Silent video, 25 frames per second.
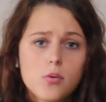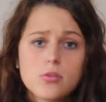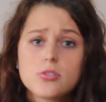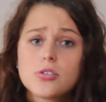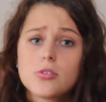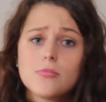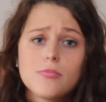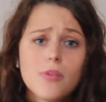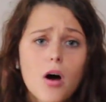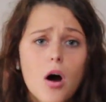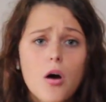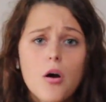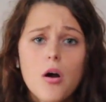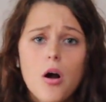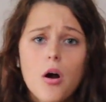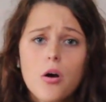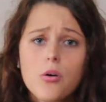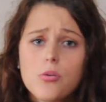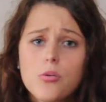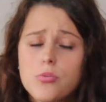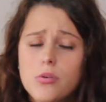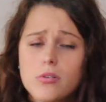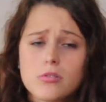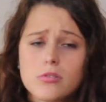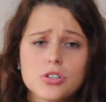
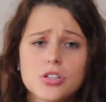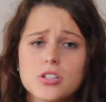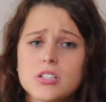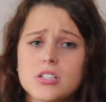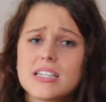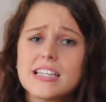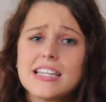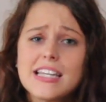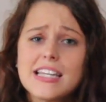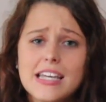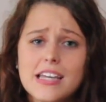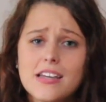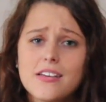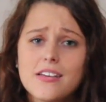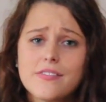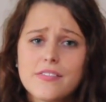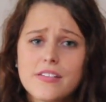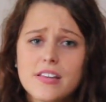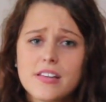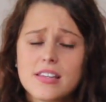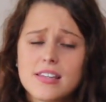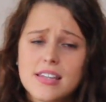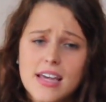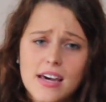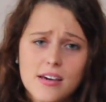tomorrow we'll just leave
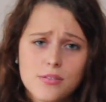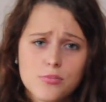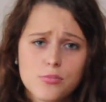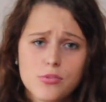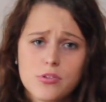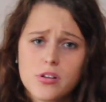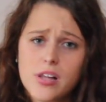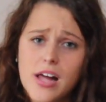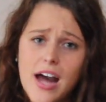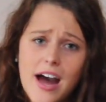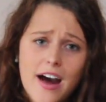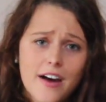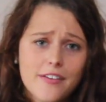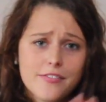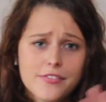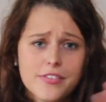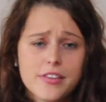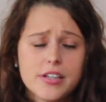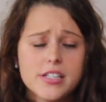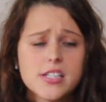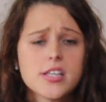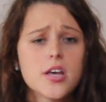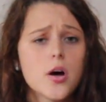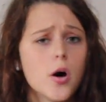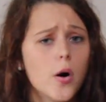and then we'll have
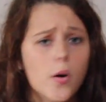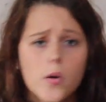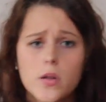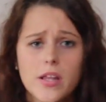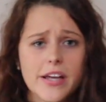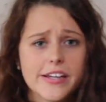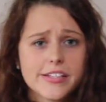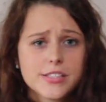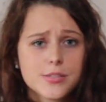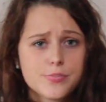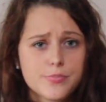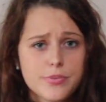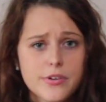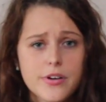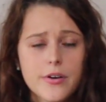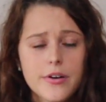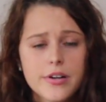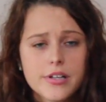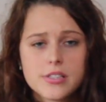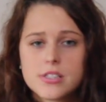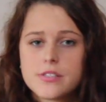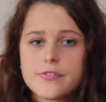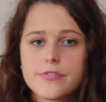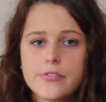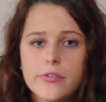this whole
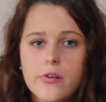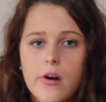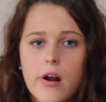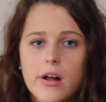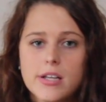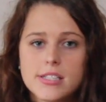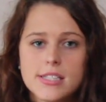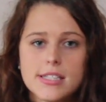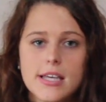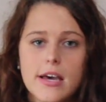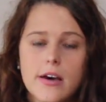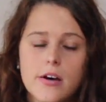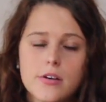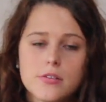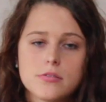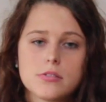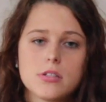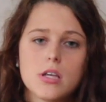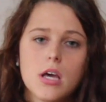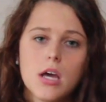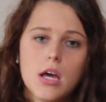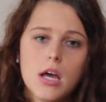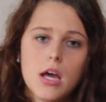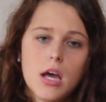experience for ourselves.